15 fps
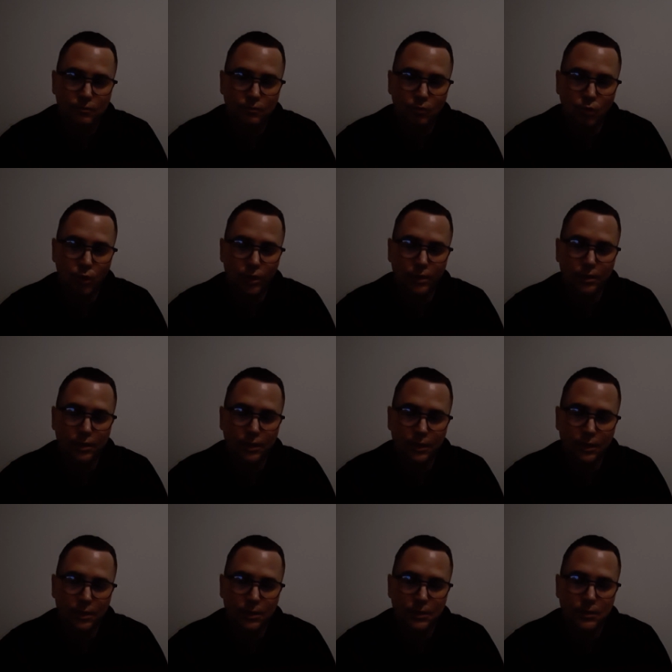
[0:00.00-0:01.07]
what it
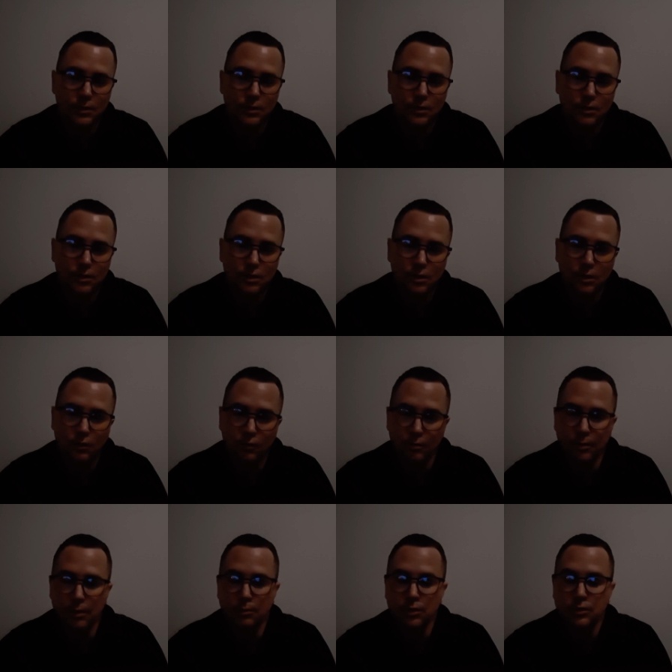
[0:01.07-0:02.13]
is.
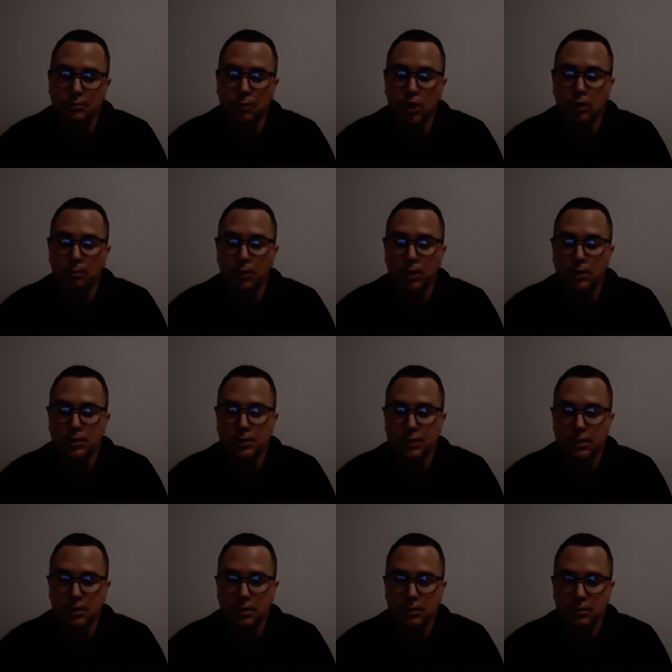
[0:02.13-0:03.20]
Remember, small parts
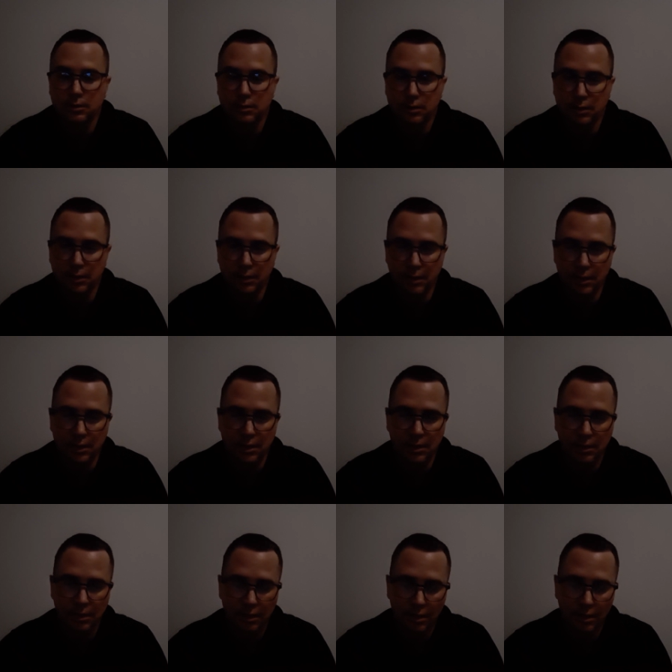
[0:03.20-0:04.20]
here and there